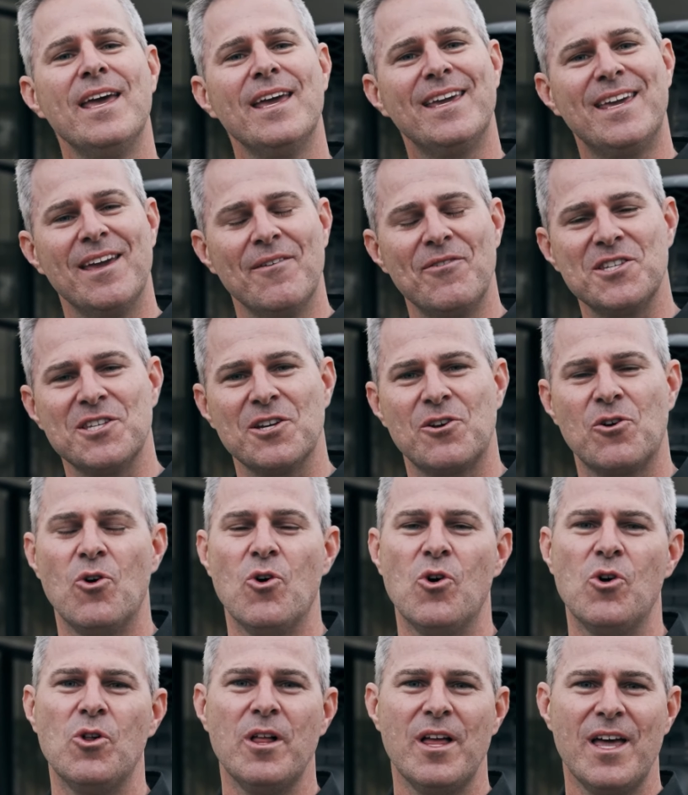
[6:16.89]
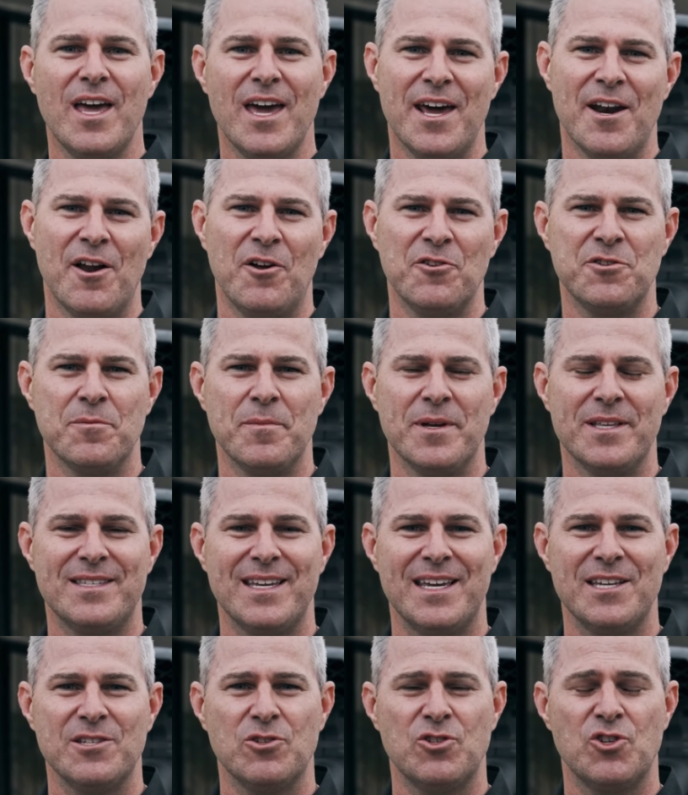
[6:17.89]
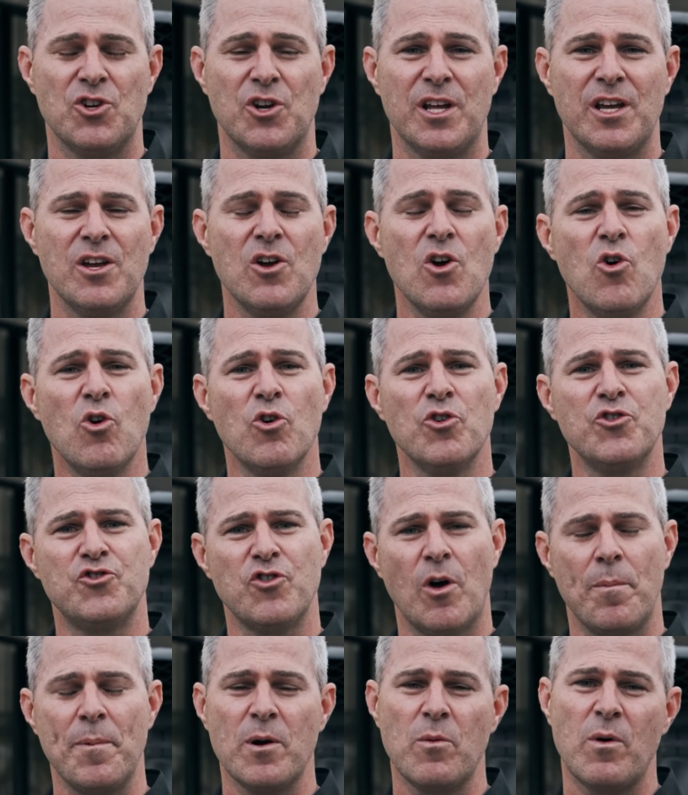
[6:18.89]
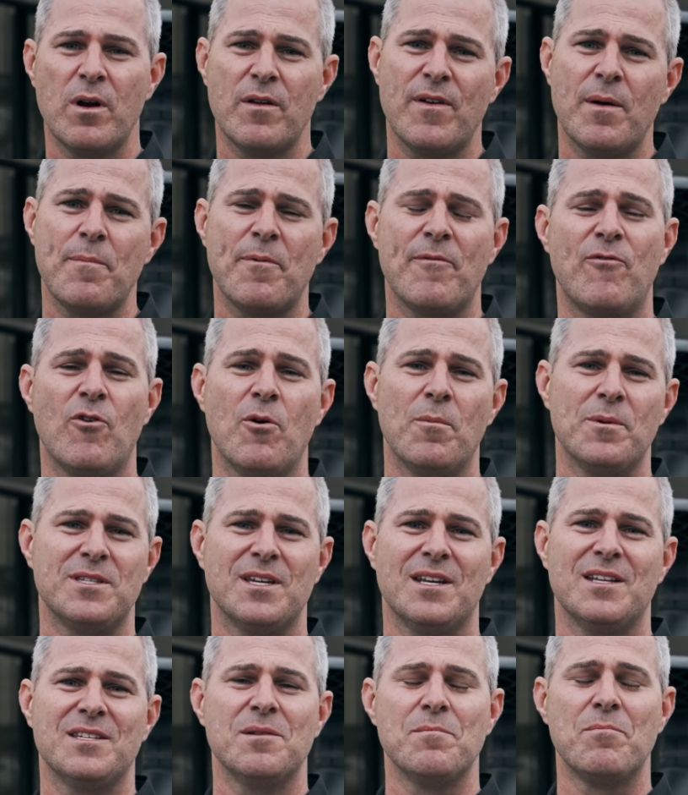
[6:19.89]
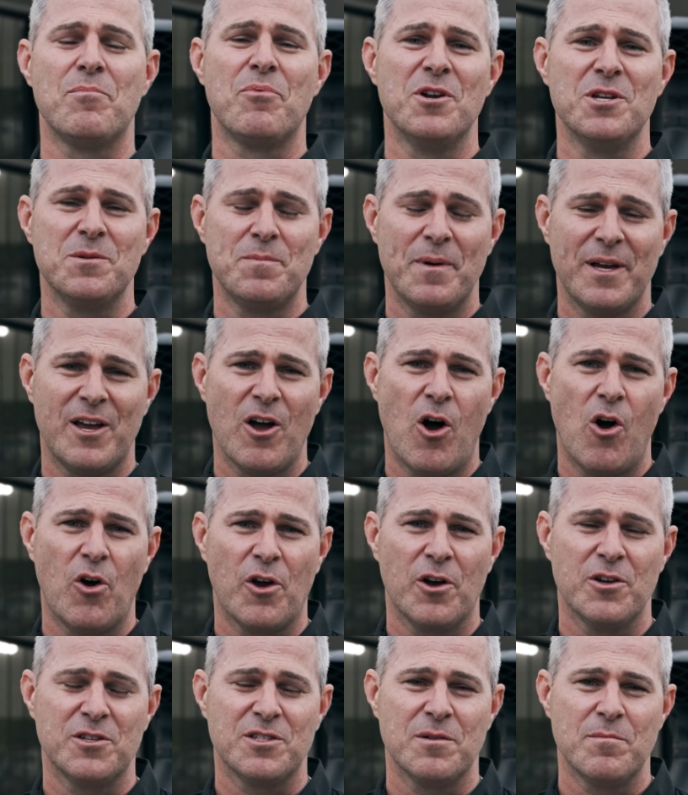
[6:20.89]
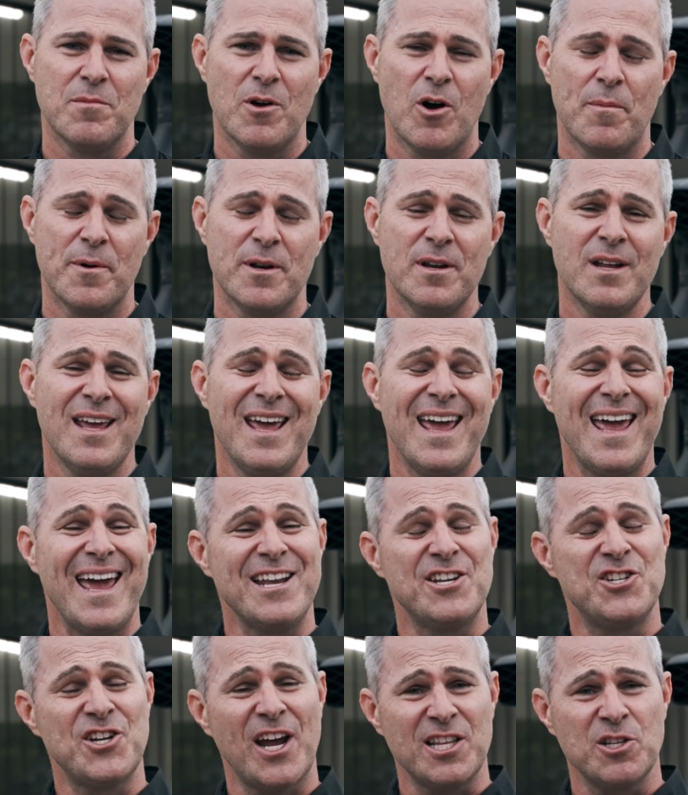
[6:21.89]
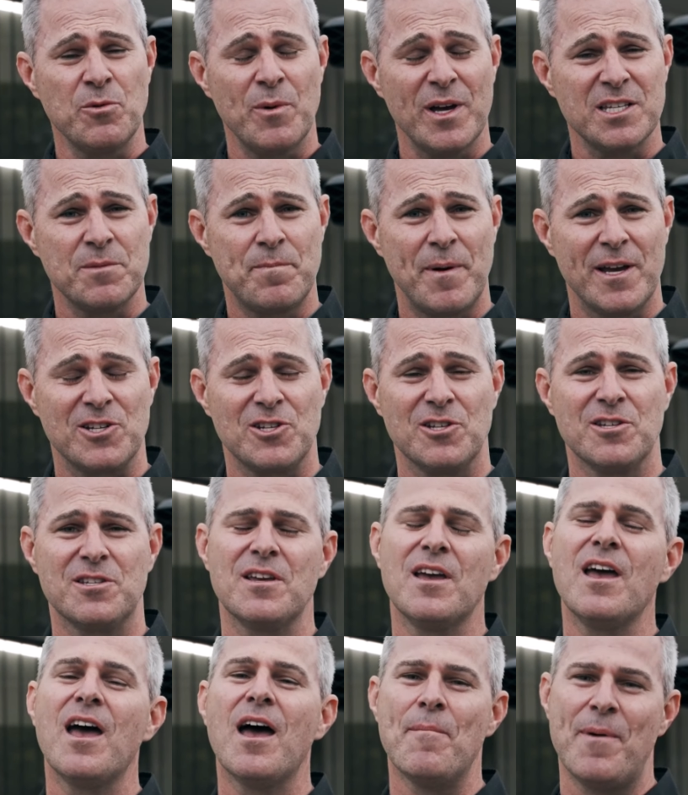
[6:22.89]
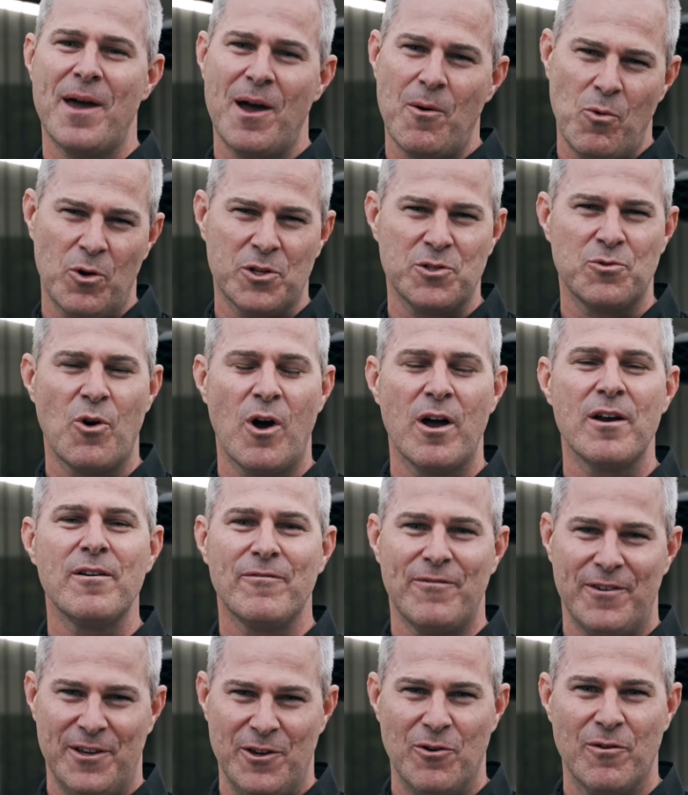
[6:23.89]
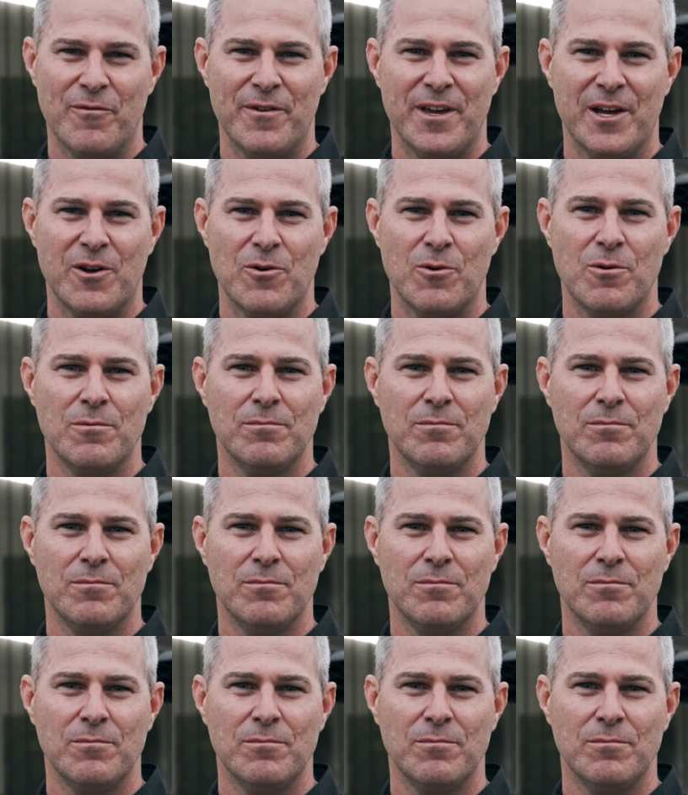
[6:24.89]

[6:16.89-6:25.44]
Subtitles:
give us a call at Ultimate Diesel Tuning or drop into one of our performance centres in Brisbane, Gold Coast and Melbourne and chat to our specialists about what's right for your vehicle.